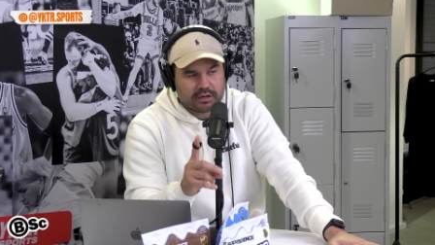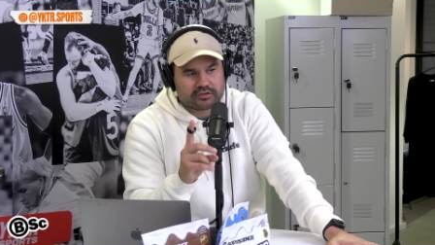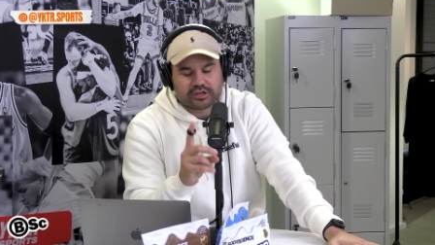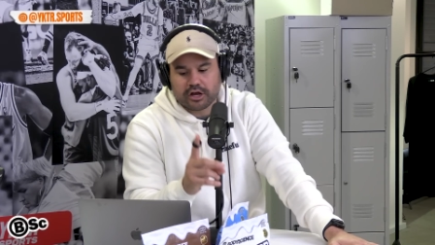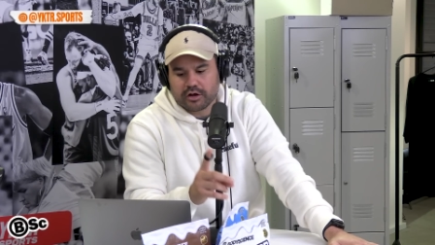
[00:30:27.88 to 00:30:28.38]

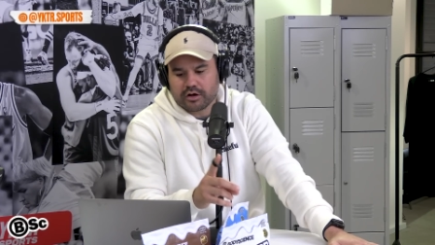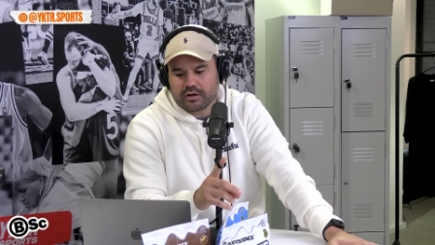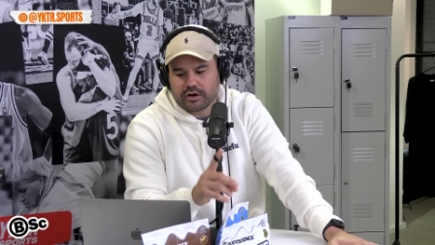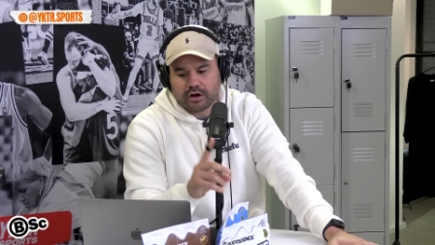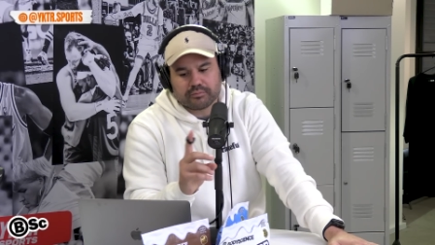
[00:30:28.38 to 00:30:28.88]
So
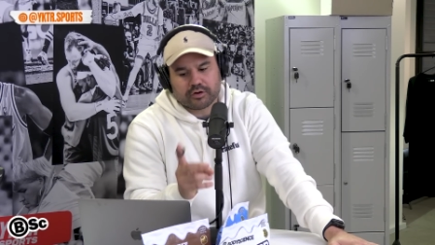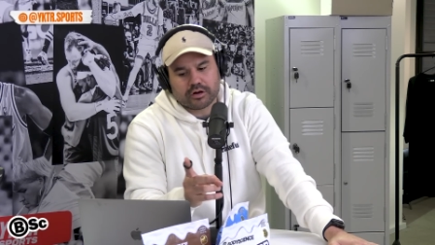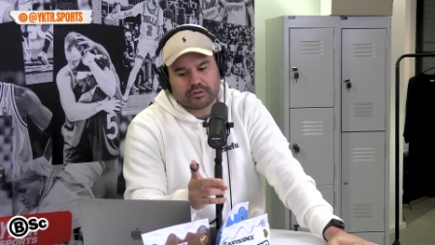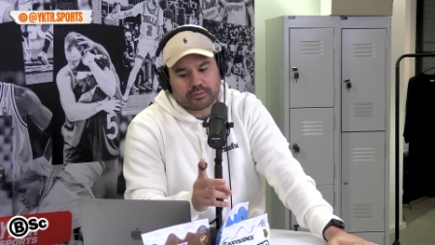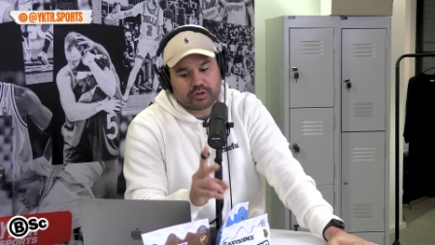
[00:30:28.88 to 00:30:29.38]

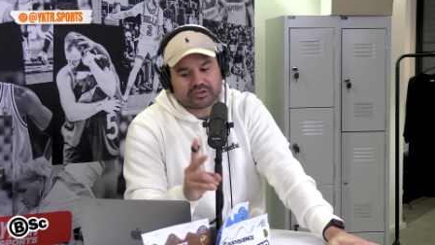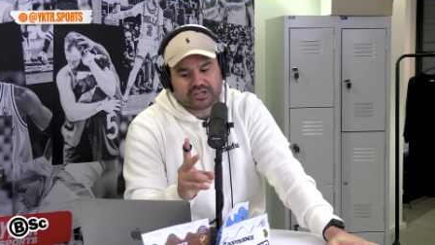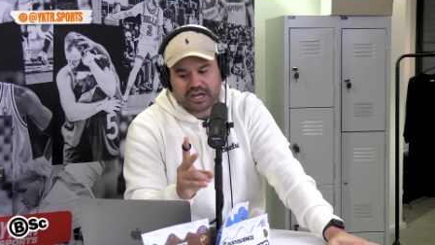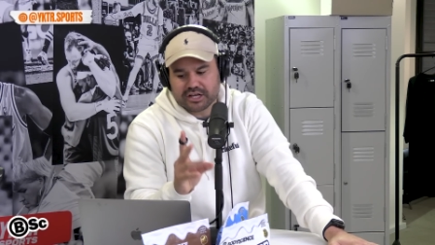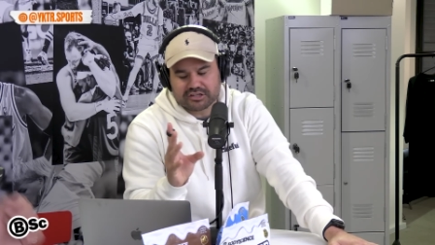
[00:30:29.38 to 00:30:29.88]
I'm not
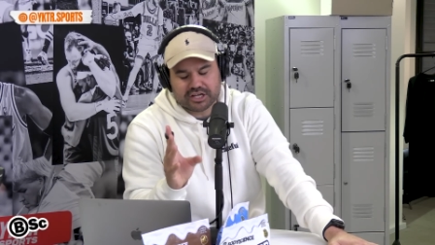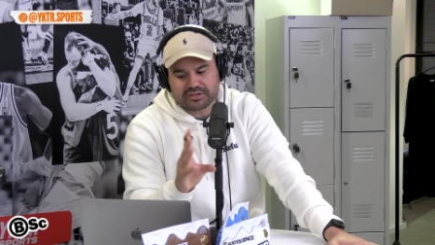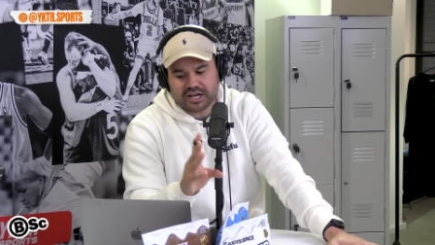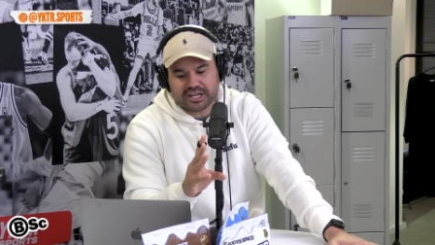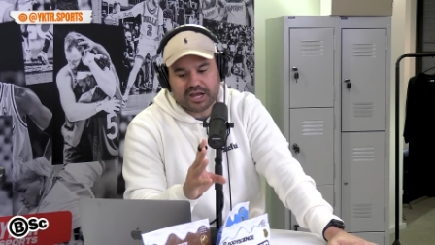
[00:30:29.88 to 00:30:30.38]
saying teams
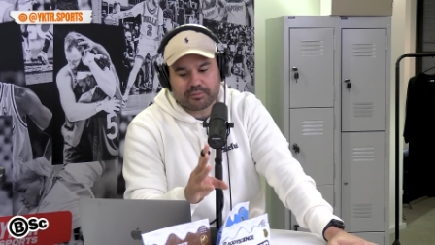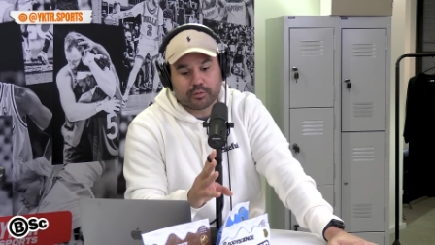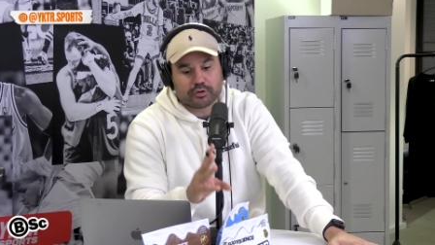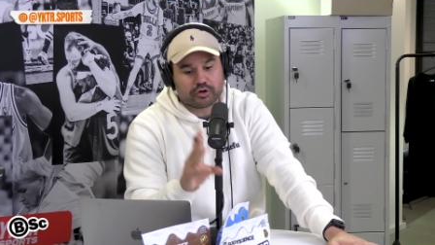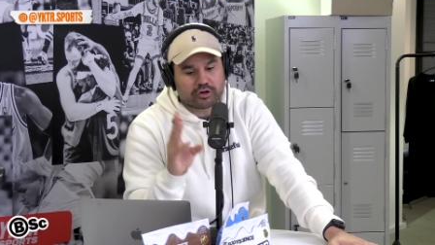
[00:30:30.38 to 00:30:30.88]
aren't
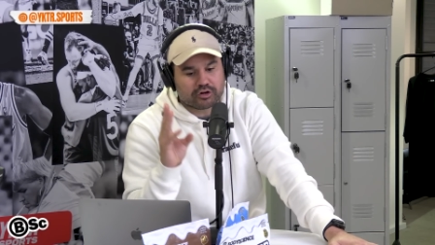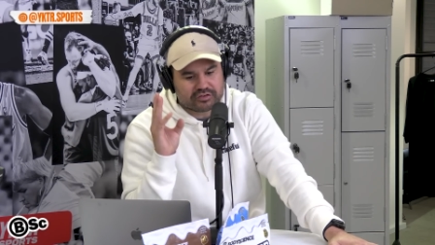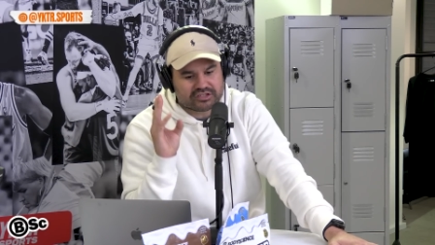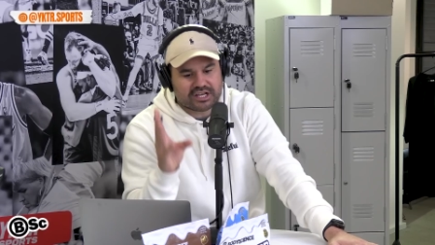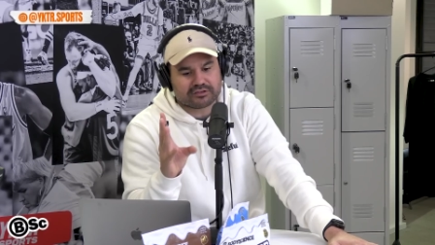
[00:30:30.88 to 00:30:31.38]
capable of knocking
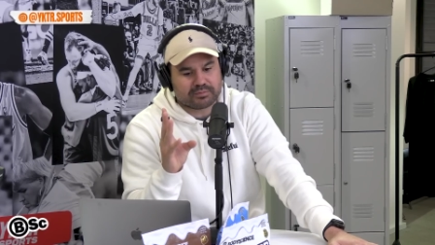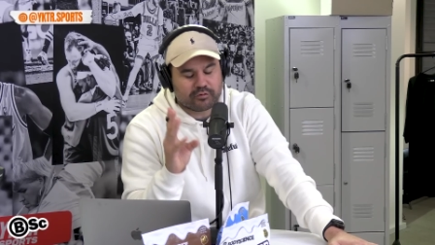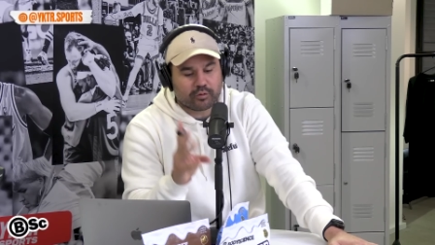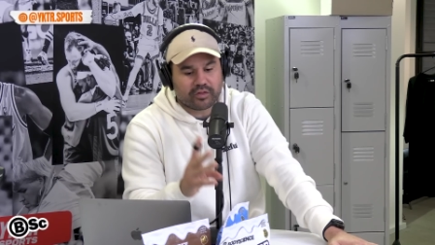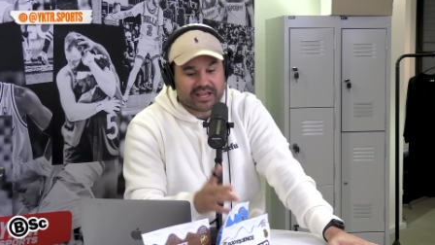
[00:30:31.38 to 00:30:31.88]
off South
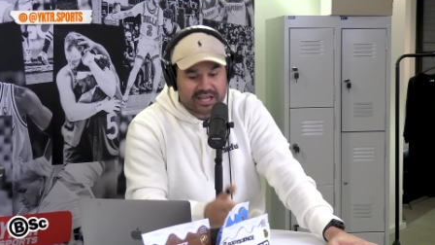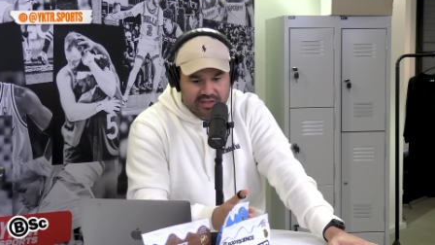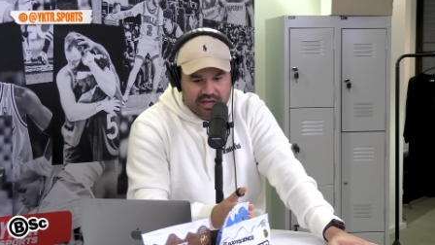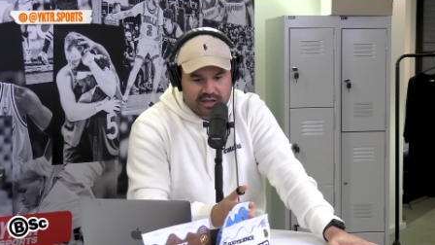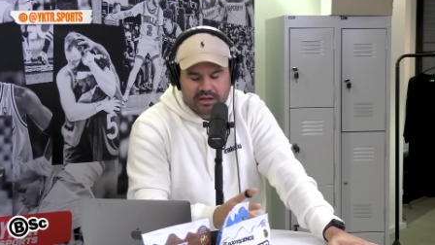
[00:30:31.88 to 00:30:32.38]
before they get
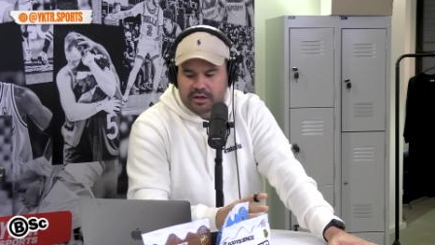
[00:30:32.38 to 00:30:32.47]
there.